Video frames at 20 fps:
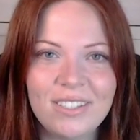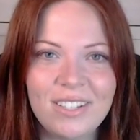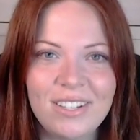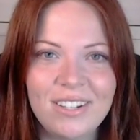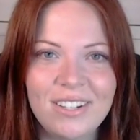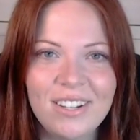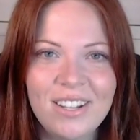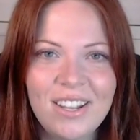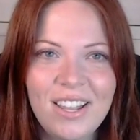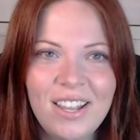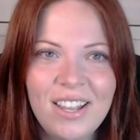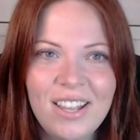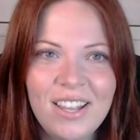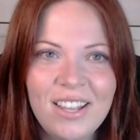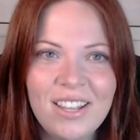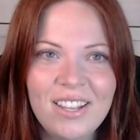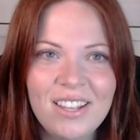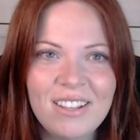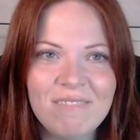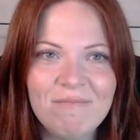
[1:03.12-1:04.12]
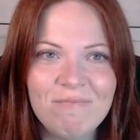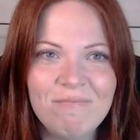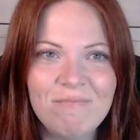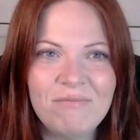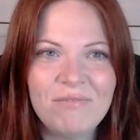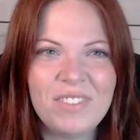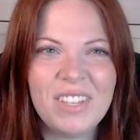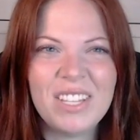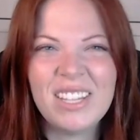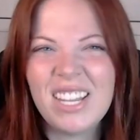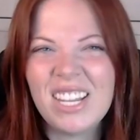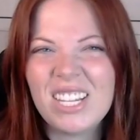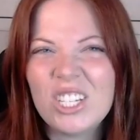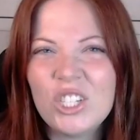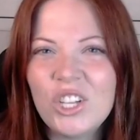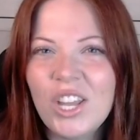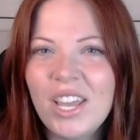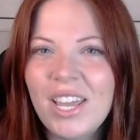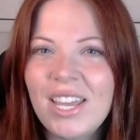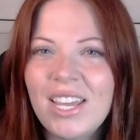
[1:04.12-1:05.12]
and feeling
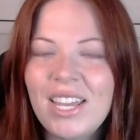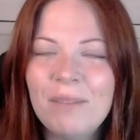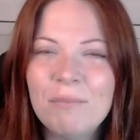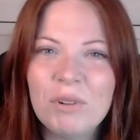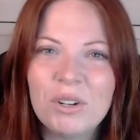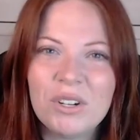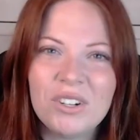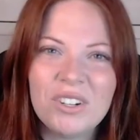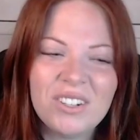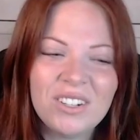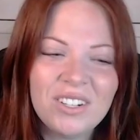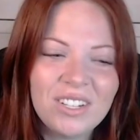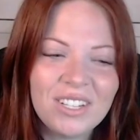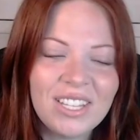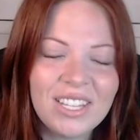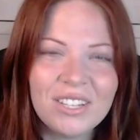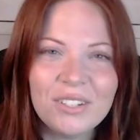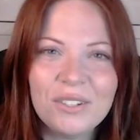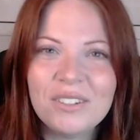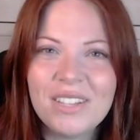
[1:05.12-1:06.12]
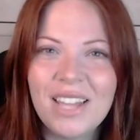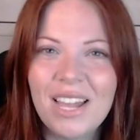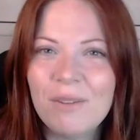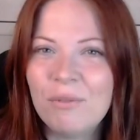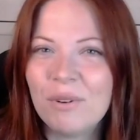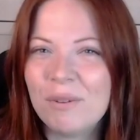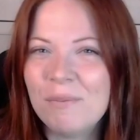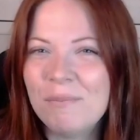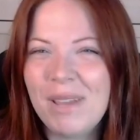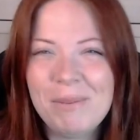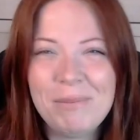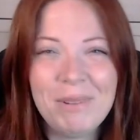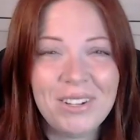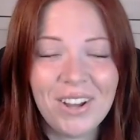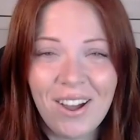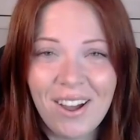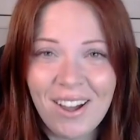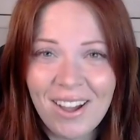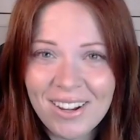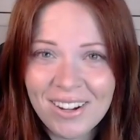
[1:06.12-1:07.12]
shame or guilt that we're maybe
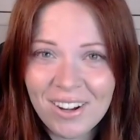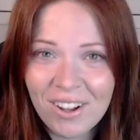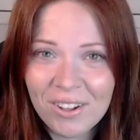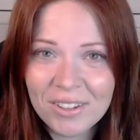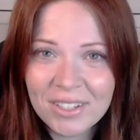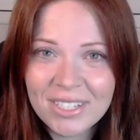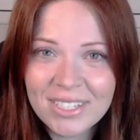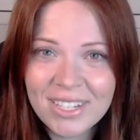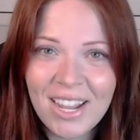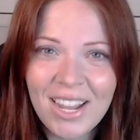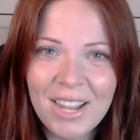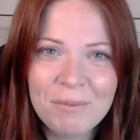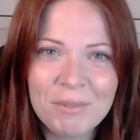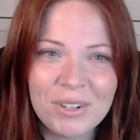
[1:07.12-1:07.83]
not all the time,